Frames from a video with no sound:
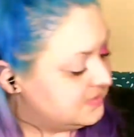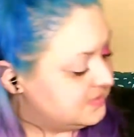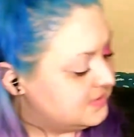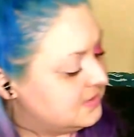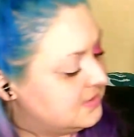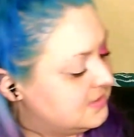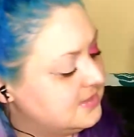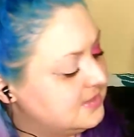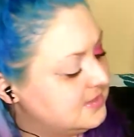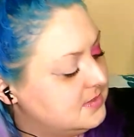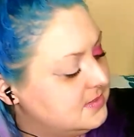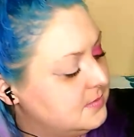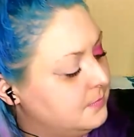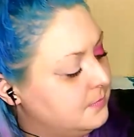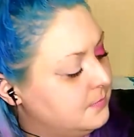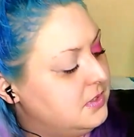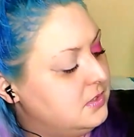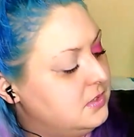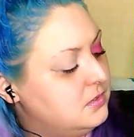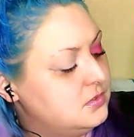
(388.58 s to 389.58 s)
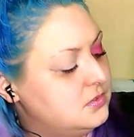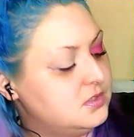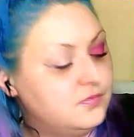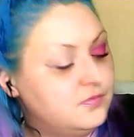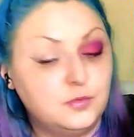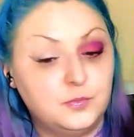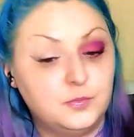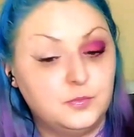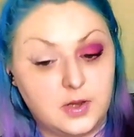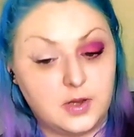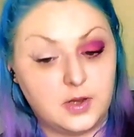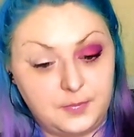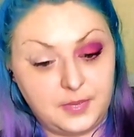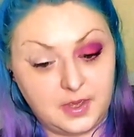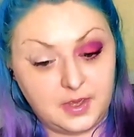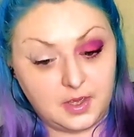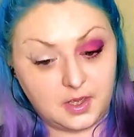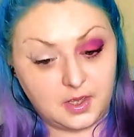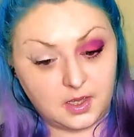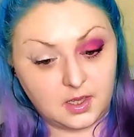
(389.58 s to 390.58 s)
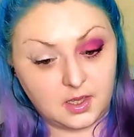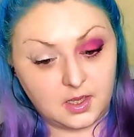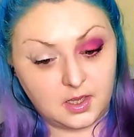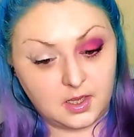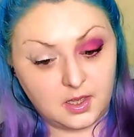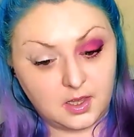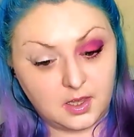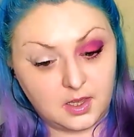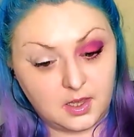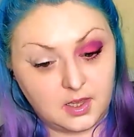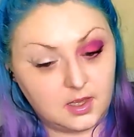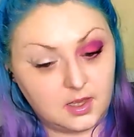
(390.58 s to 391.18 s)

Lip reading: this beautiful bright pink here